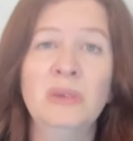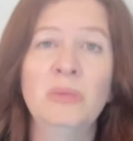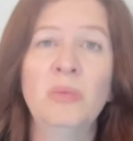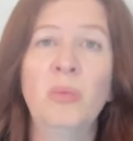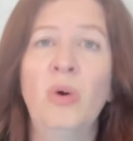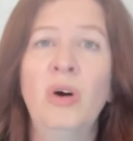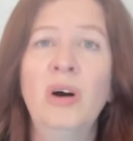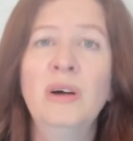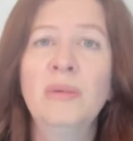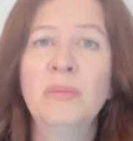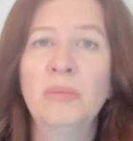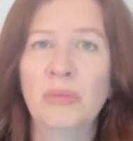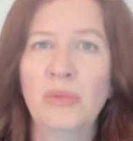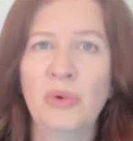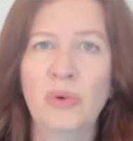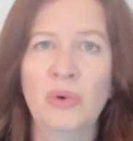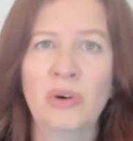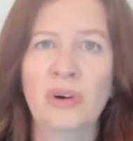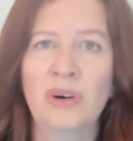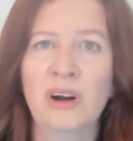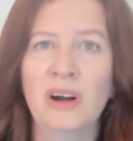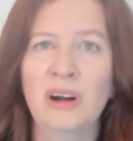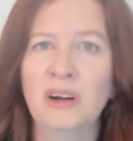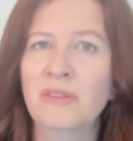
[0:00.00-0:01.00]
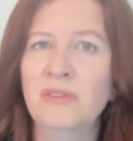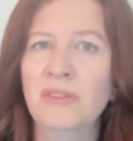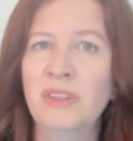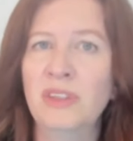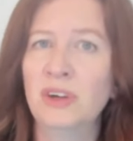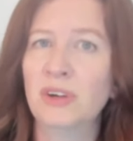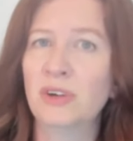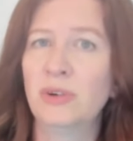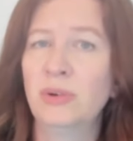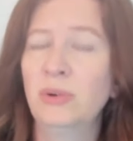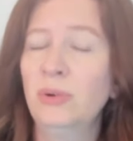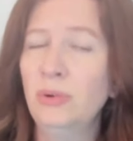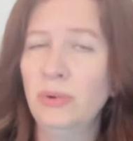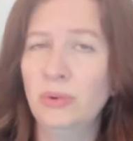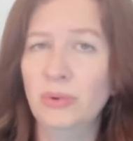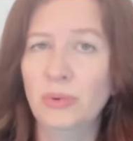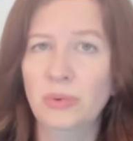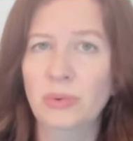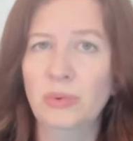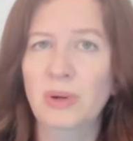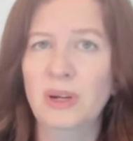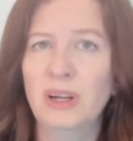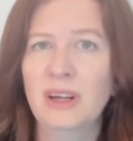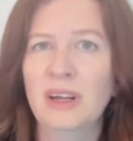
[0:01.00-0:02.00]
want more of the
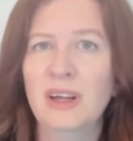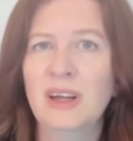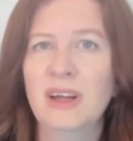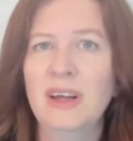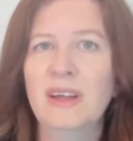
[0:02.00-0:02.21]
who